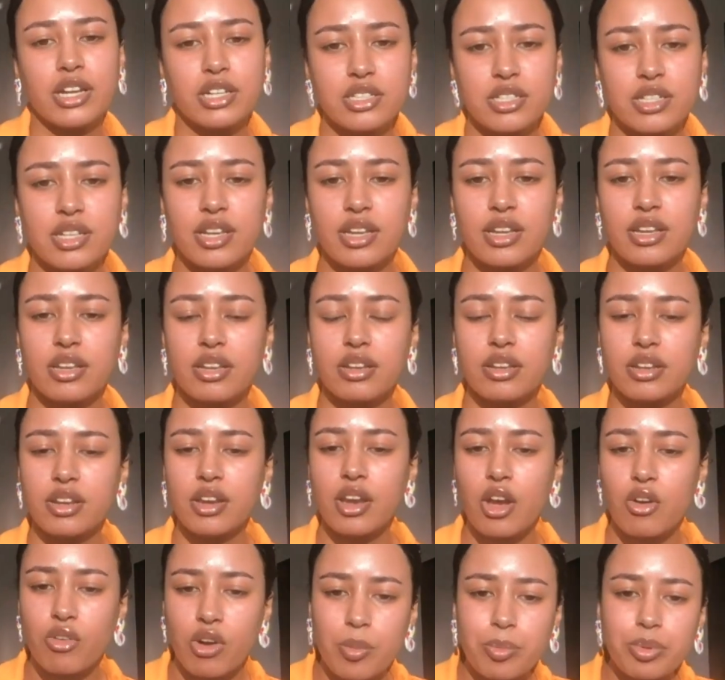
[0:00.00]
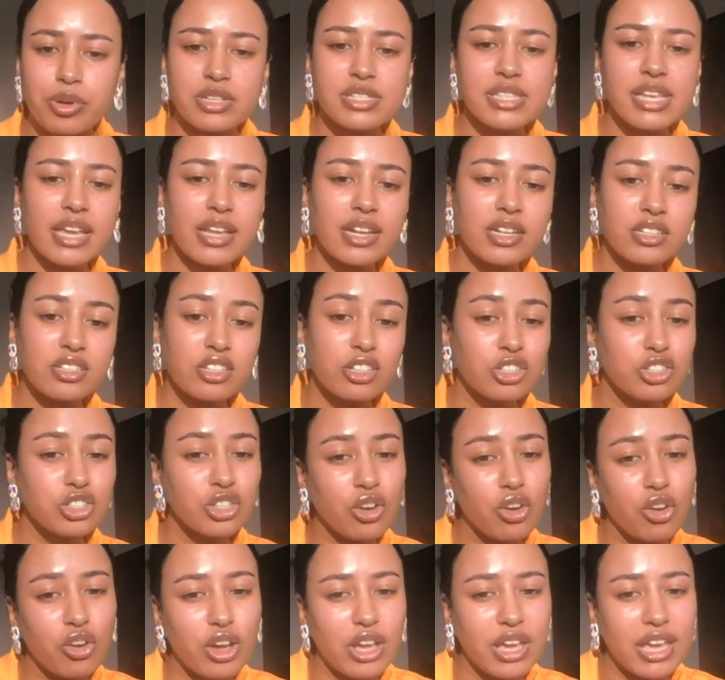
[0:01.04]
to represent
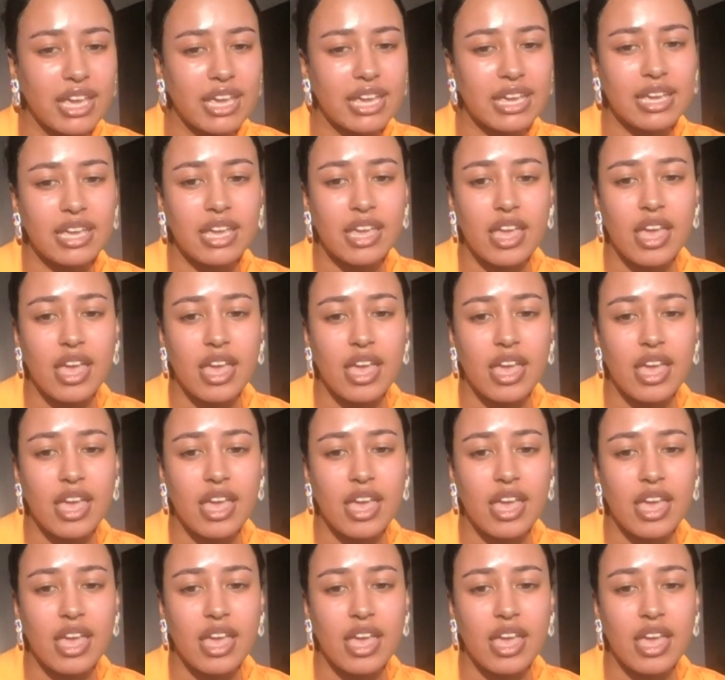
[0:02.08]
joy